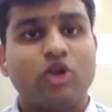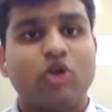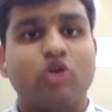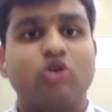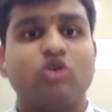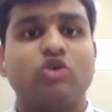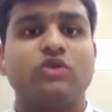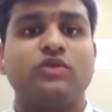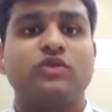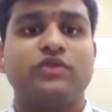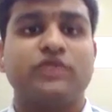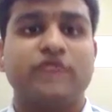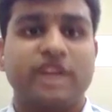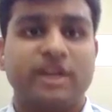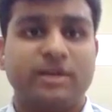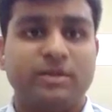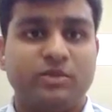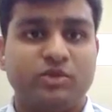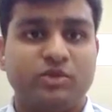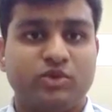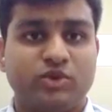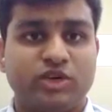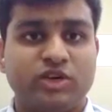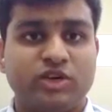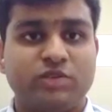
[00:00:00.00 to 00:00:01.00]
a lot of
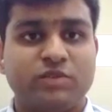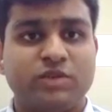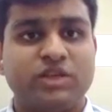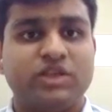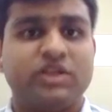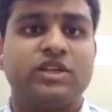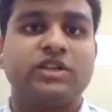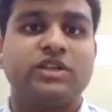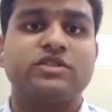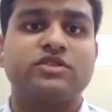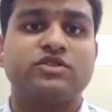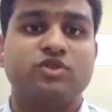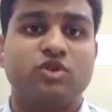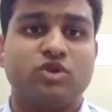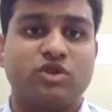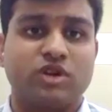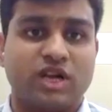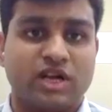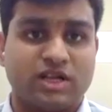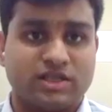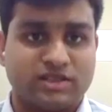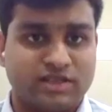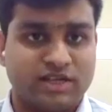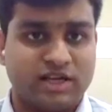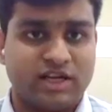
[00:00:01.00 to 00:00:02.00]
time to it, but it's
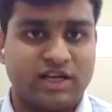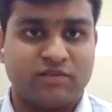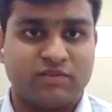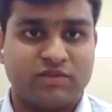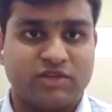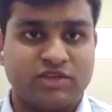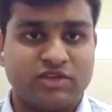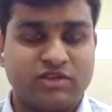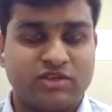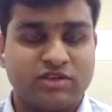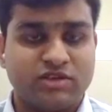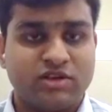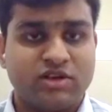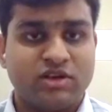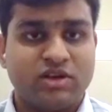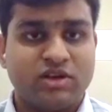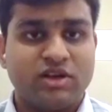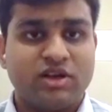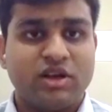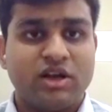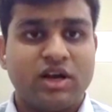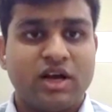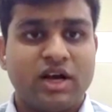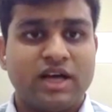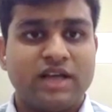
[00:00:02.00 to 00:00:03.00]
not asked that much.
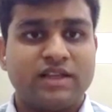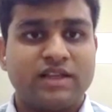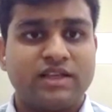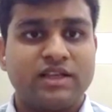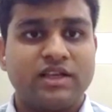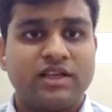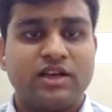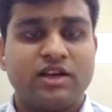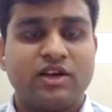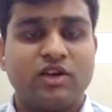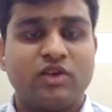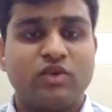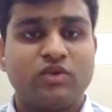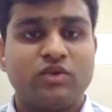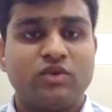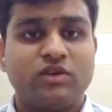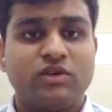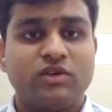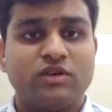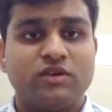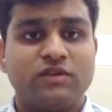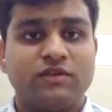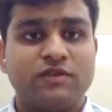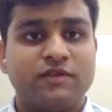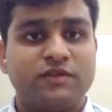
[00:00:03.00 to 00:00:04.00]
I think around
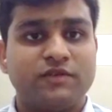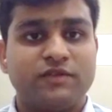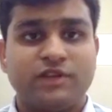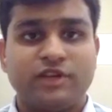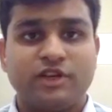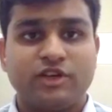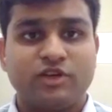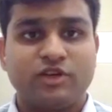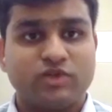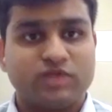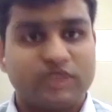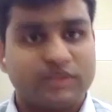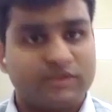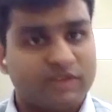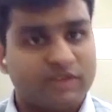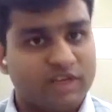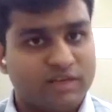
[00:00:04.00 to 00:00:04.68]
uh, 50 to